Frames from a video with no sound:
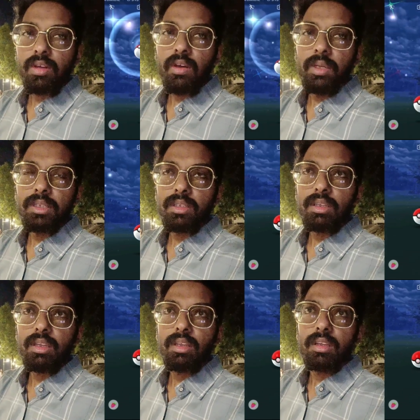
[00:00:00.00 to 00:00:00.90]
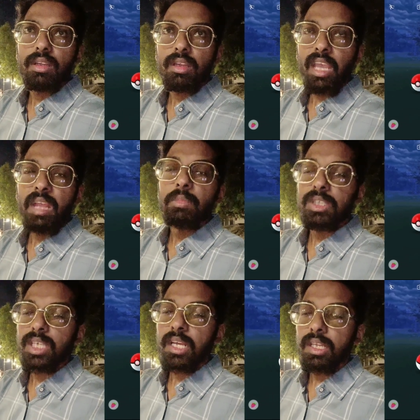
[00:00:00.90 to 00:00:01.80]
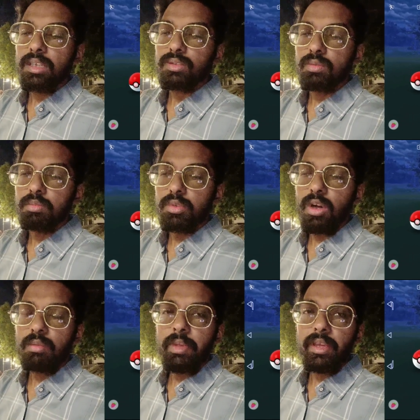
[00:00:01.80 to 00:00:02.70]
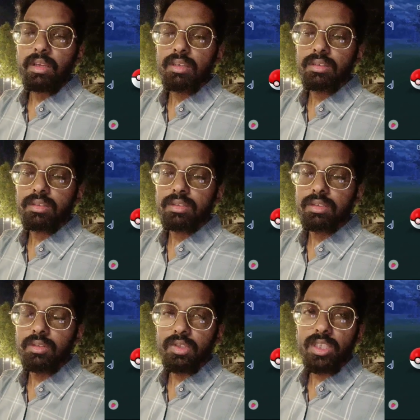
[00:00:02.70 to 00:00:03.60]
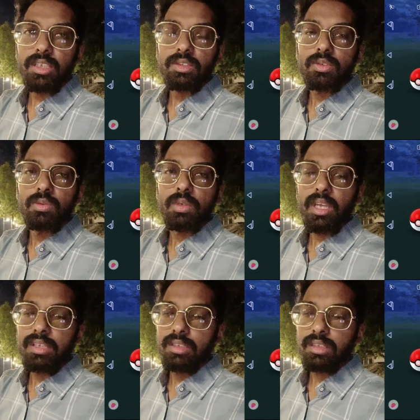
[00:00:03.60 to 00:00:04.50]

Growlithe can be shiny, so don't miss your chance to catch